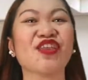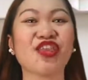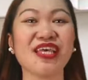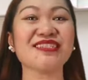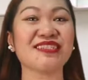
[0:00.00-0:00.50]

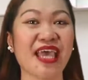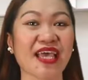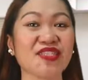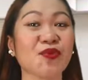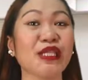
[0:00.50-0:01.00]
This
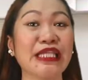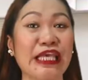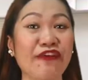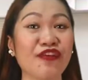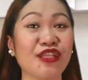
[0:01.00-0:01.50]
text will
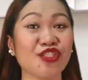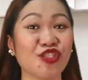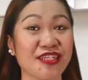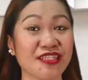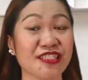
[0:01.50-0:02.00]
give you
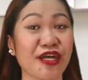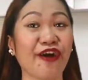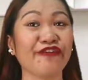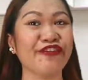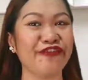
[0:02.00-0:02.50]
the gist
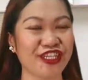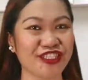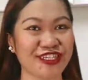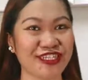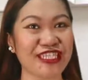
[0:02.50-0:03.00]
of the
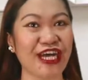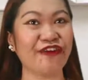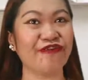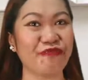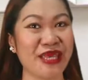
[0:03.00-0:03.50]
features
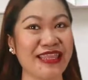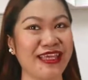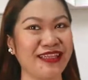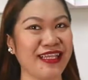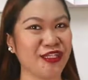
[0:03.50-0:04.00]
of
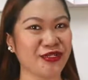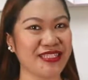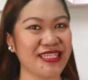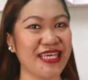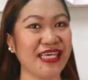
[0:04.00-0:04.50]
media
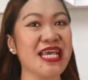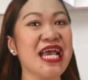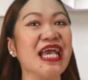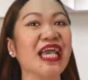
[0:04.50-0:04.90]
literacy,